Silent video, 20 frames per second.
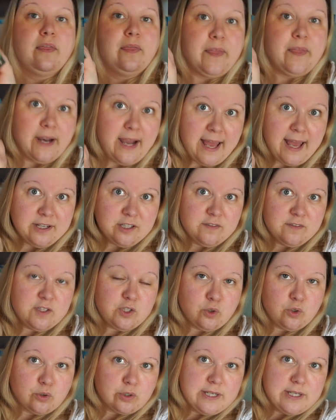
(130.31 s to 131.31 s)
the land of
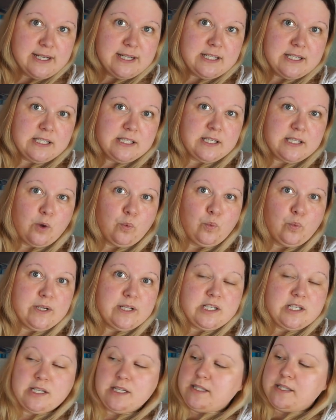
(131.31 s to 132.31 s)
stories
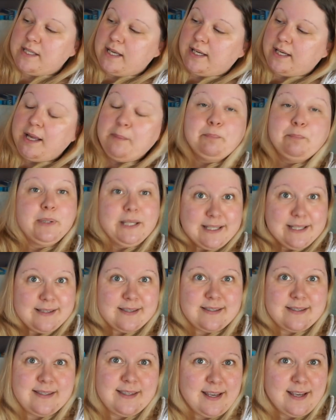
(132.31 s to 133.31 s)
which is a complete
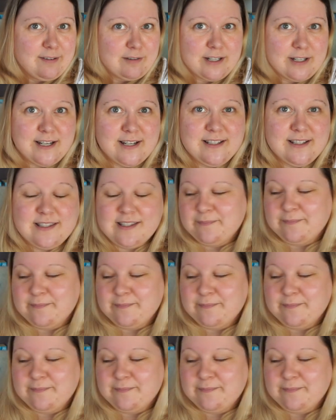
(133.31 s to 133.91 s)
series